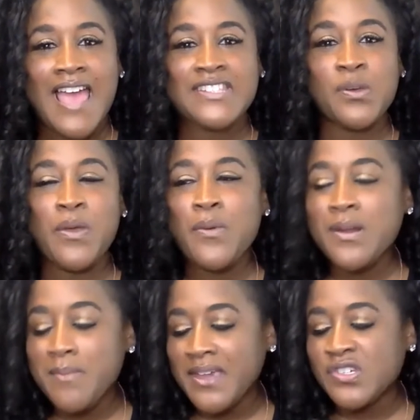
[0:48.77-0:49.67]
And so we
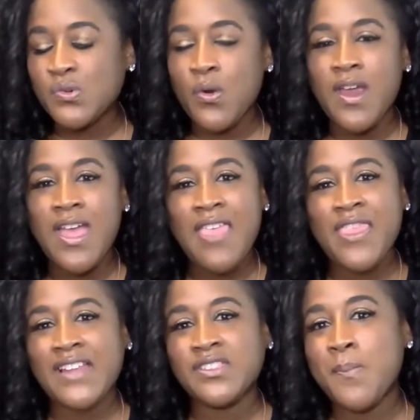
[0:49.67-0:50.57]
want to make sure
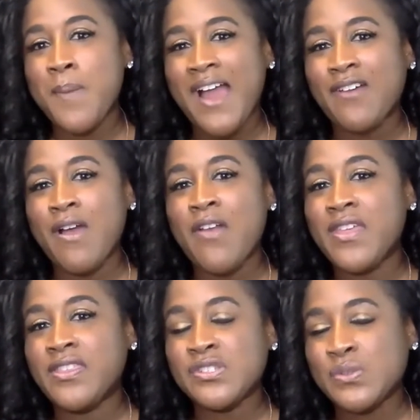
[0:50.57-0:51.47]
that the
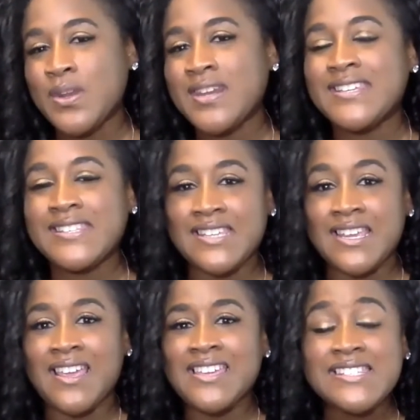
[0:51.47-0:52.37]
background that the student is
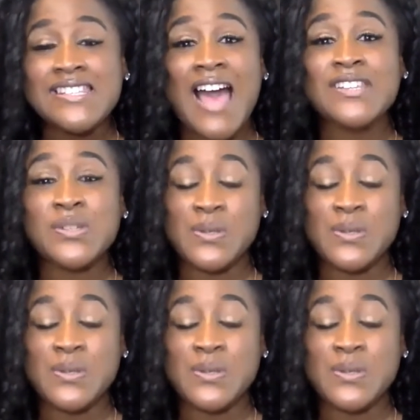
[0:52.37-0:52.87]
seeing is not